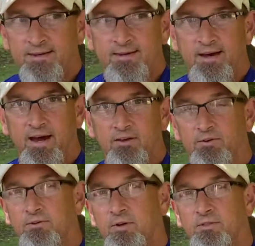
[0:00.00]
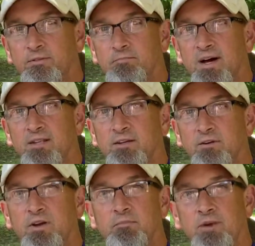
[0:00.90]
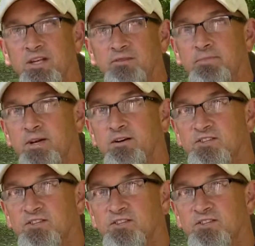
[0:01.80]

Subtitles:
"I don't know nothing about the great emancipator